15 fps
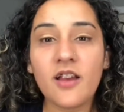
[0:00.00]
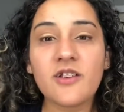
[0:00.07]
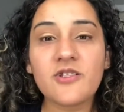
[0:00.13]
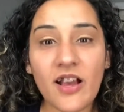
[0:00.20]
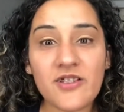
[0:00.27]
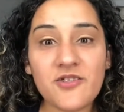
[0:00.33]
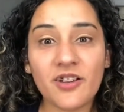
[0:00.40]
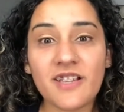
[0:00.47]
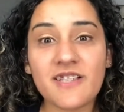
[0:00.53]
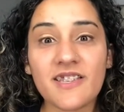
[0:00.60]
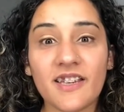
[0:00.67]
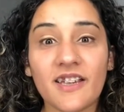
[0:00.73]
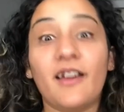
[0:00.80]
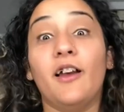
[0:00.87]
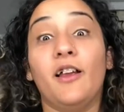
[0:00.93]
So as you can
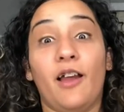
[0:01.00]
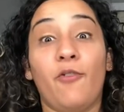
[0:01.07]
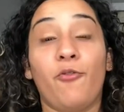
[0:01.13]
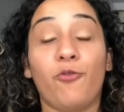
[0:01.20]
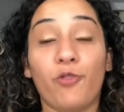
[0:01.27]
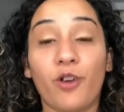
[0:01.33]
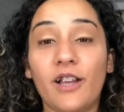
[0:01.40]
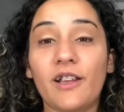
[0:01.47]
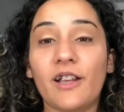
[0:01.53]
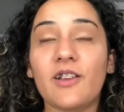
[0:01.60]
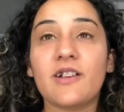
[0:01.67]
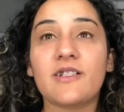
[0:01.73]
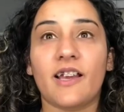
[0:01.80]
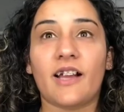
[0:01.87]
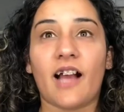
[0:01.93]
see, it really
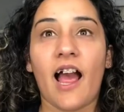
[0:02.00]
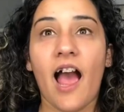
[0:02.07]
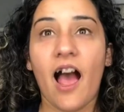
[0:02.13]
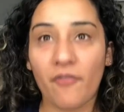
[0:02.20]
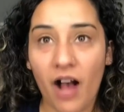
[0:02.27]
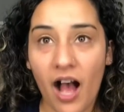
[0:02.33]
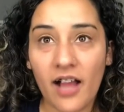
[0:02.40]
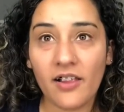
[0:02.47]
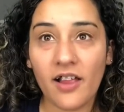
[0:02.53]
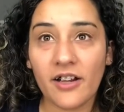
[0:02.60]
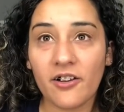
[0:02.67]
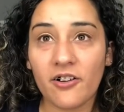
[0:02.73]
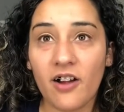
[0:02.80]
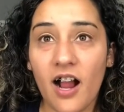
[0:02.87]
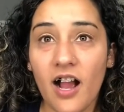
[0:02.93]
looks like I have
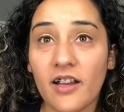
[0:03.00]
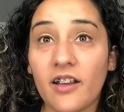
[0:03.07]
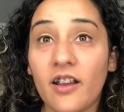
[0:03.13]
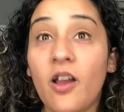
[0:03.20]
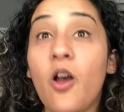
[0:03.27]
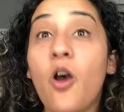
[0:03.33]
eyeliner on,